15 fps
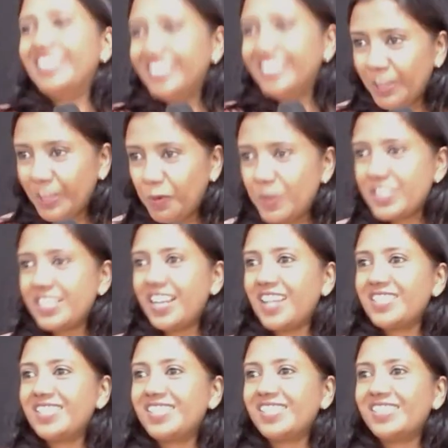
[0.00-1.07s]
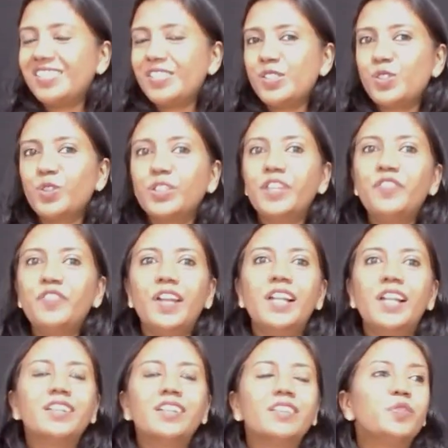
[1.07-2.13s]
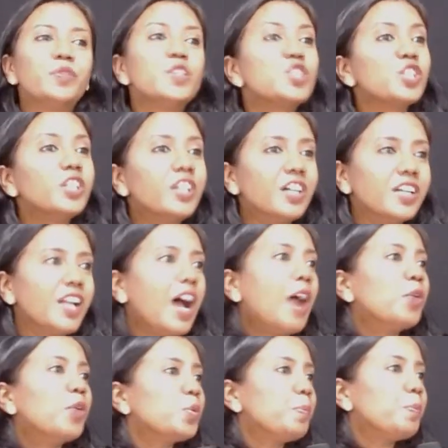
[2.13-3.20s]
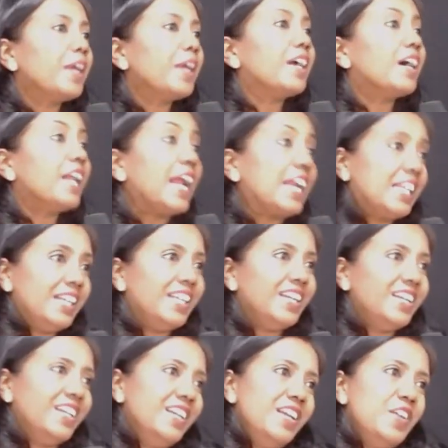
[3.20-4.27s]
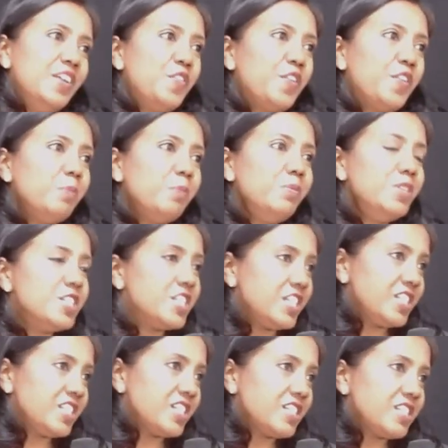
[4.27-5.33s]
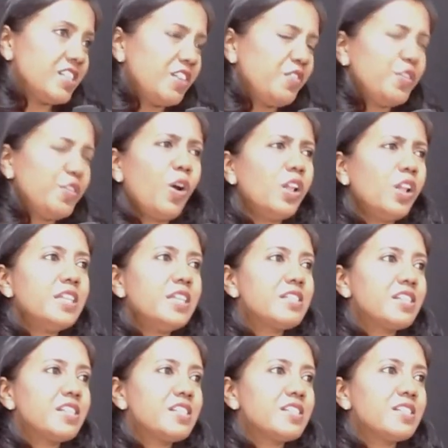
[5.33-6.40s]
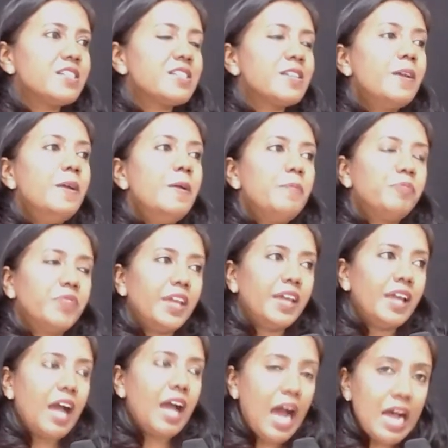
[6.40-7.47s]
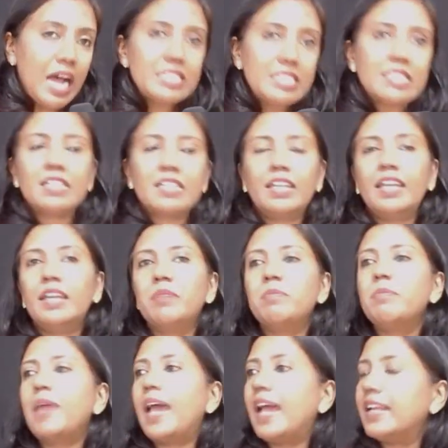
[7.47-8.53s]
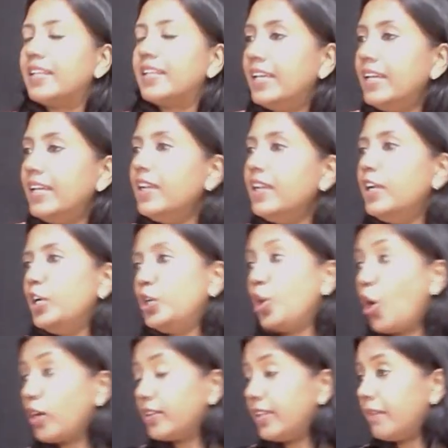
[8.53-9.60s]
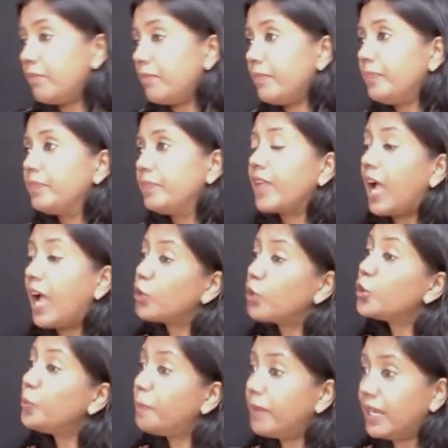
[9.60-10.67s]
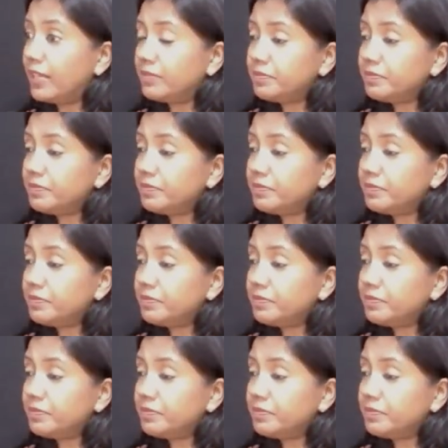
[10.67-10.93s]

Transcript: there was an answer. So they felt we should learn how to pray correctly from Jesus. For all these reasons, they asked him and he taught them how to pray.